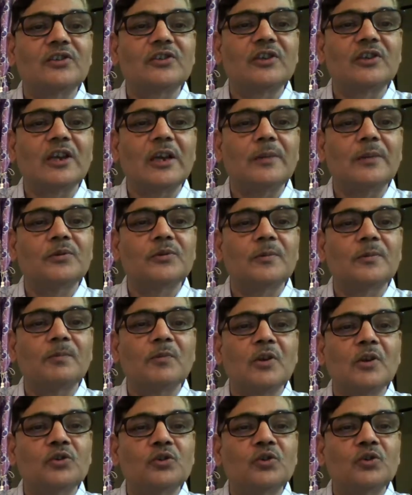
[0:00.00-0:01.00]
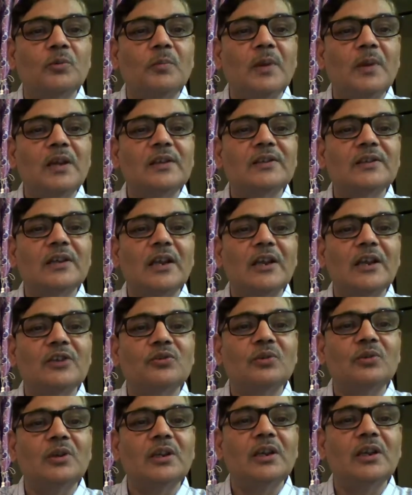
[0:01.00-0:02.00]
types. So males are
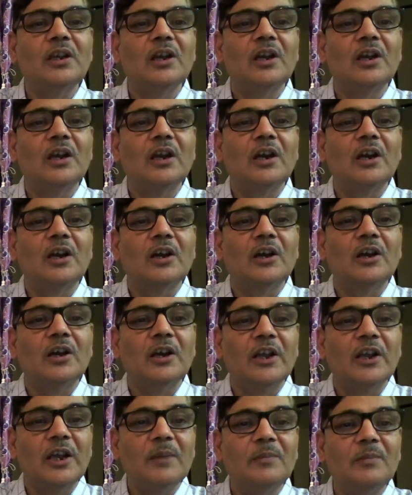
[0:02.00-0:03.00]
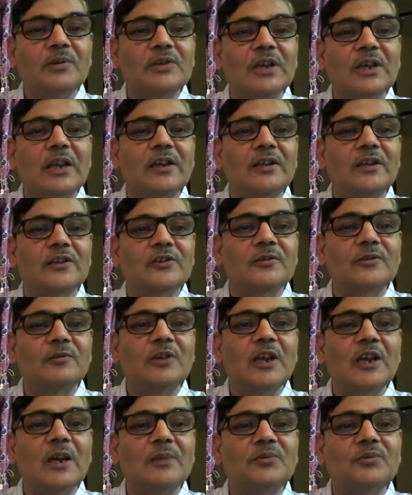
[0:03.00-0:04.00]
actually hemizygous. They
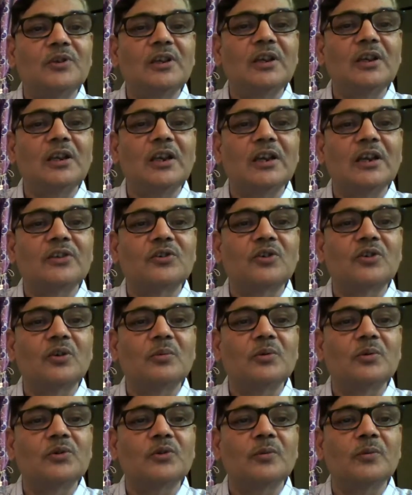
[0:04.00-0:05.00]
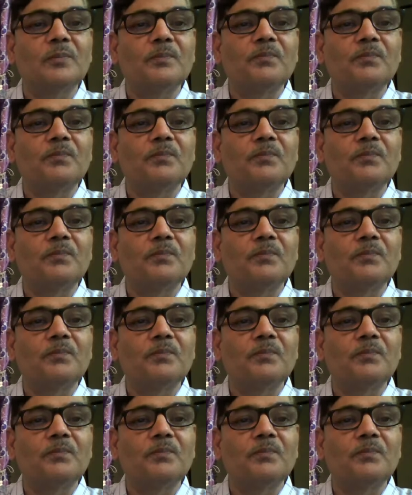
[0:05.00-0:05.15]
have single X chromosome.